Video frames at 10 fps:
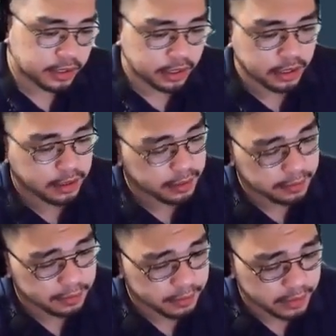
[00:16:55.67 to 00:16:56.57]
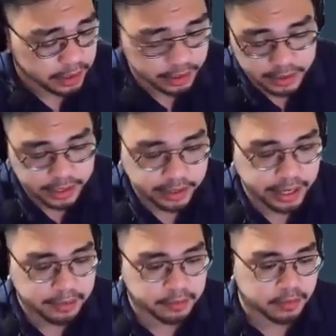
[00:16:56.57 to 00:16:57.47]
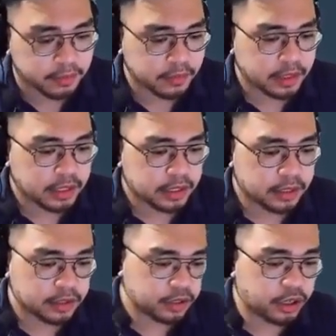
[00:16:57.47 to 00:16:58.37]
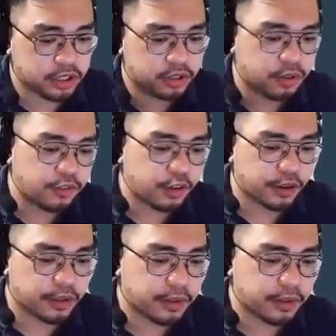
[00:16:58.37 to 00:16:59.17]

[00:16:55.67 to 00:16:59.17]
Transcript: um, Instagram, so on and so forth.